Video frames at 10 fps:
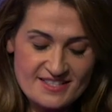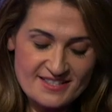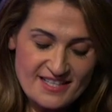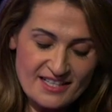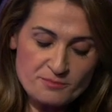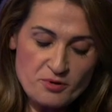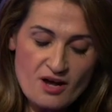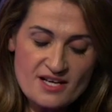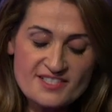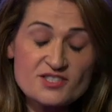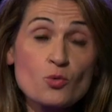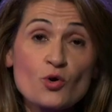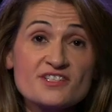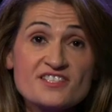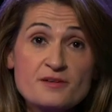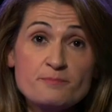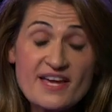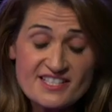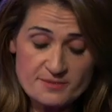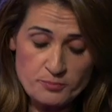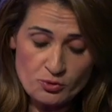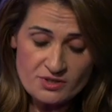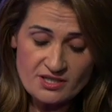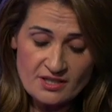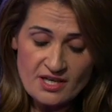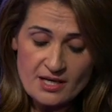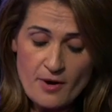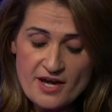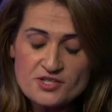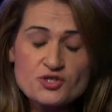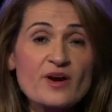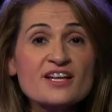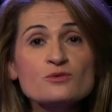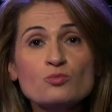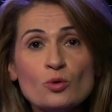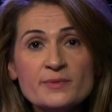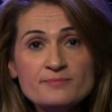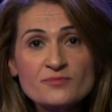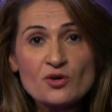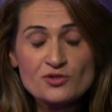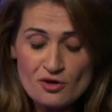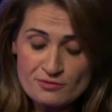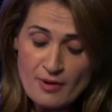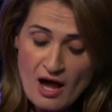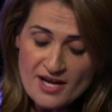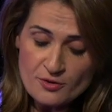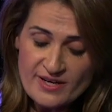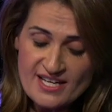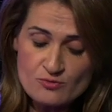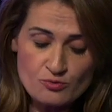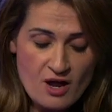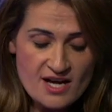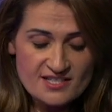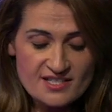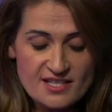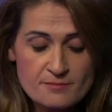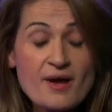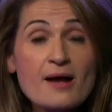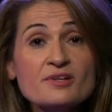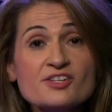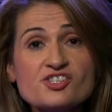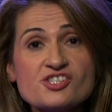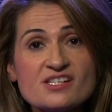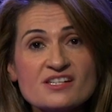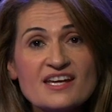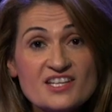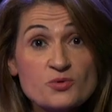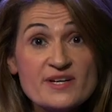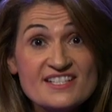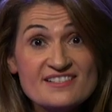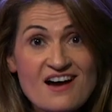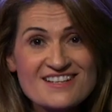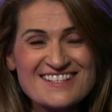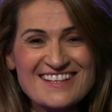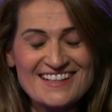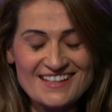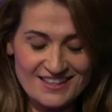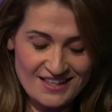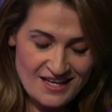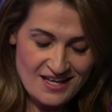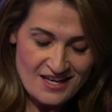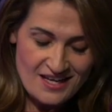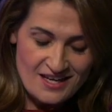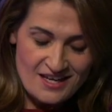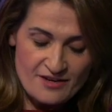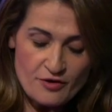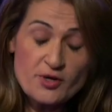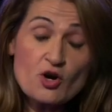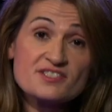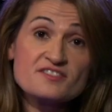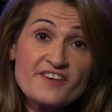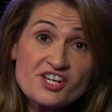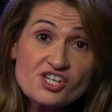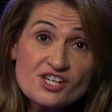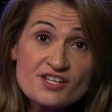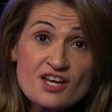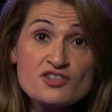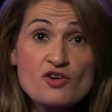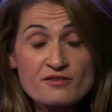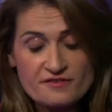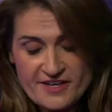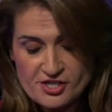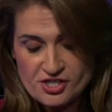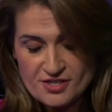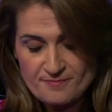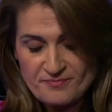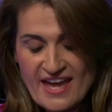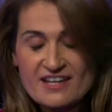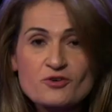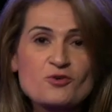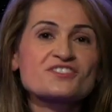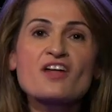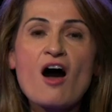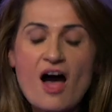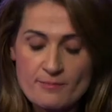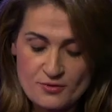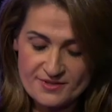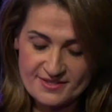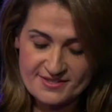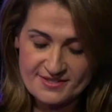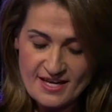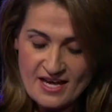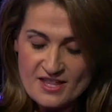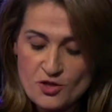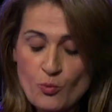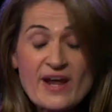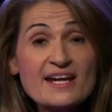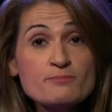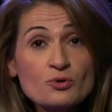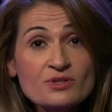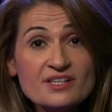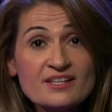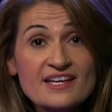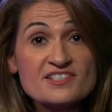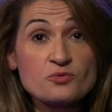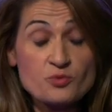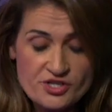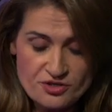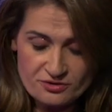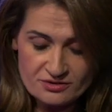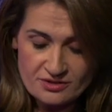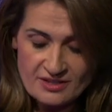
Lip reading: Stella Prize is awarded to the best book by an Australian woman or non-binary writer published in 2019. From across fiction, non-fiction, and of course the hybrids, the winning book is original,